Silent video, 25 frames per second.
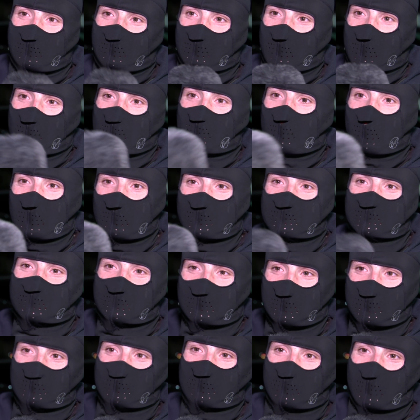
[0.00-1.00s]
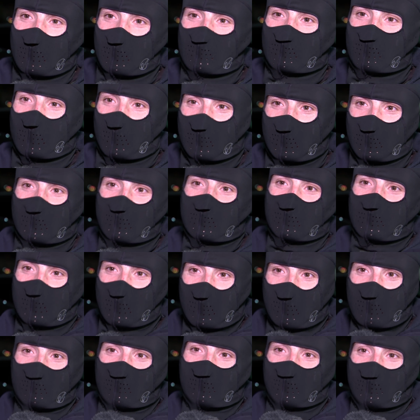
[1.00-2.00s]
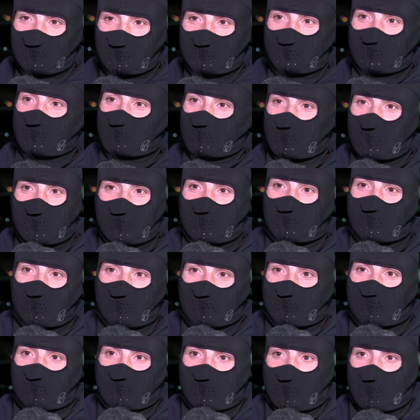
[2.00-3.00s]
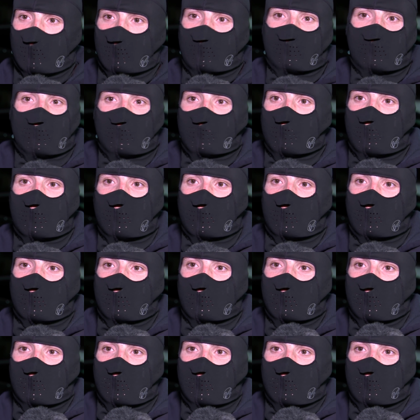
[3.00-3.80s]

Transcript: They wasted all that money having all them helicopters out for what?